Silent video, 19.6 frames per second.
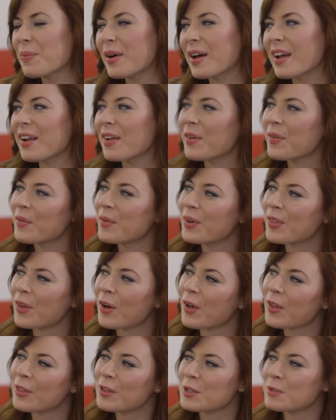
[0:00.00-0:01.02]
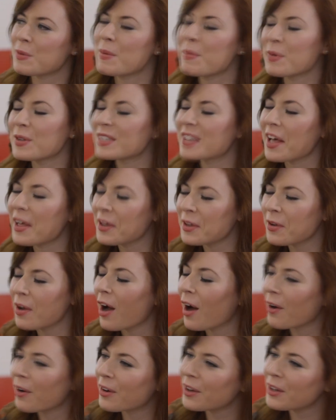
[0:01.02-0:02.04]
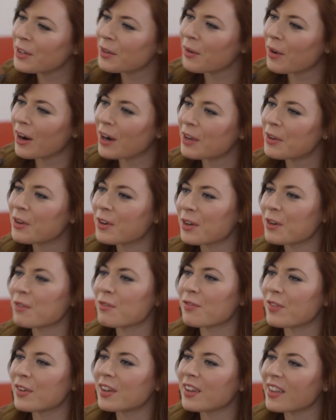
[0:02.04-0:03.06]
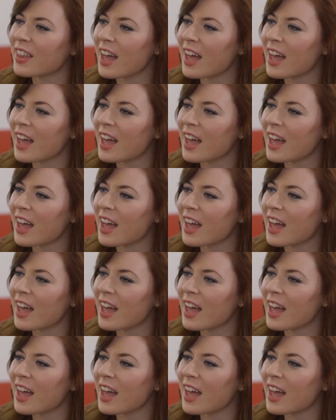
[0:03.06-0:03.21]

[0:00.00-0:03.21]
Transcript: But you know? with all these people telling you how good you are, you couldn't feel